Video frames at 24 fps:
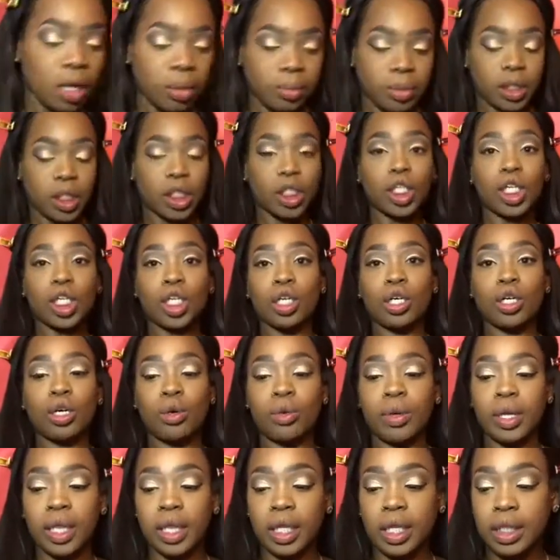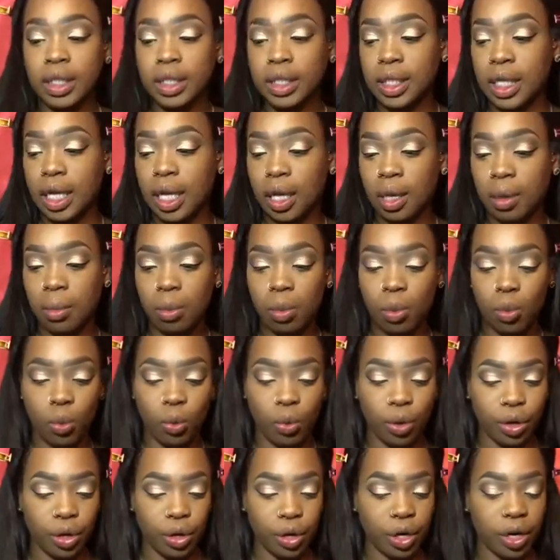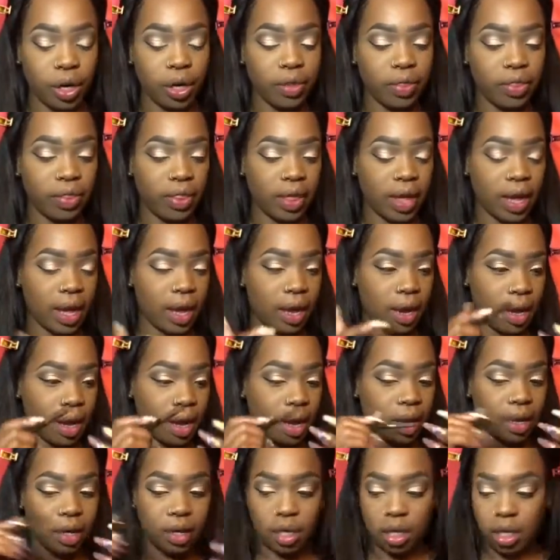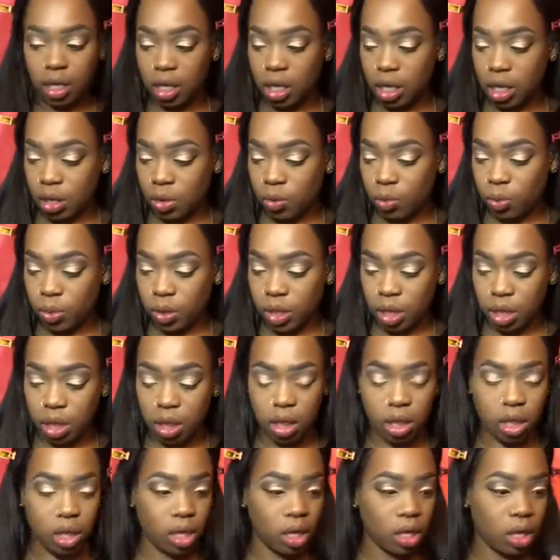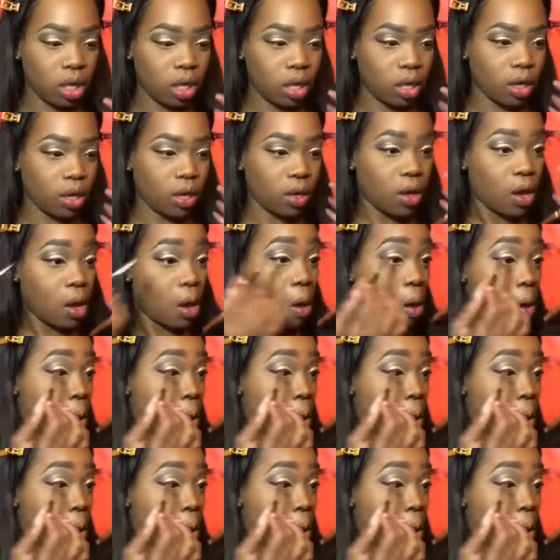Just gonna go in the same order that I did with the